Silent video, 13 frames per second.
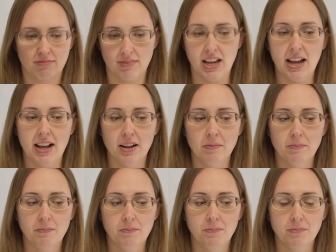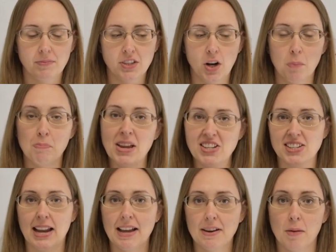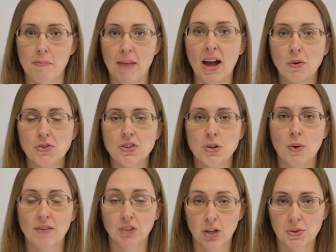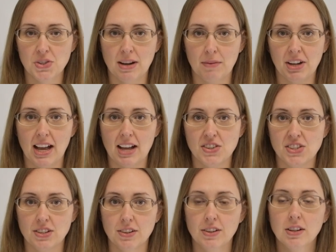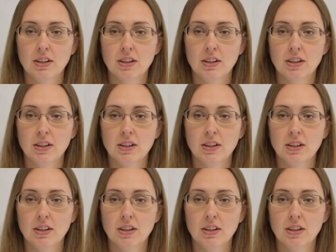um, you know, baseline amount. You have low stomach acid